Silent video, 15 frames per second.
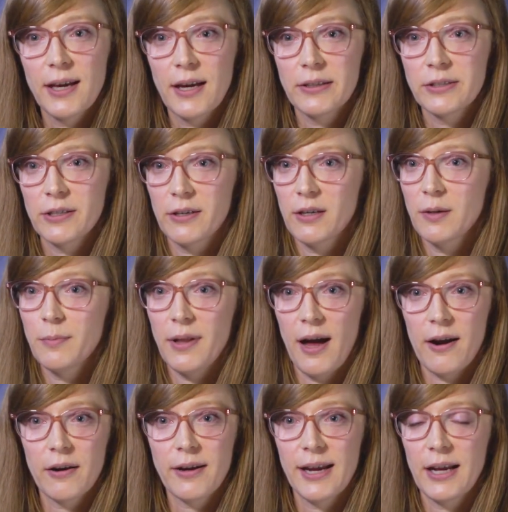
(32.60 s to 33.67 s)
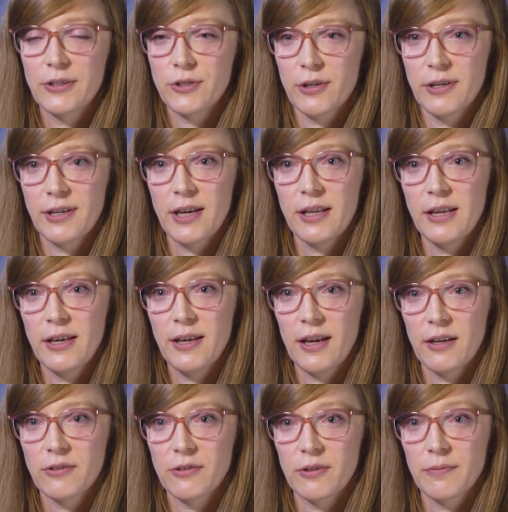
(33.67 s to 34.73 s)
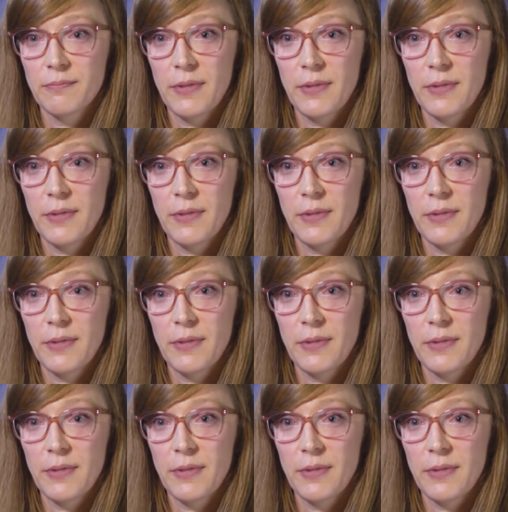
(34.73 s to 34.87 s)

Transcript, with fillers: cancer, bladder cancer, and kidney cancer.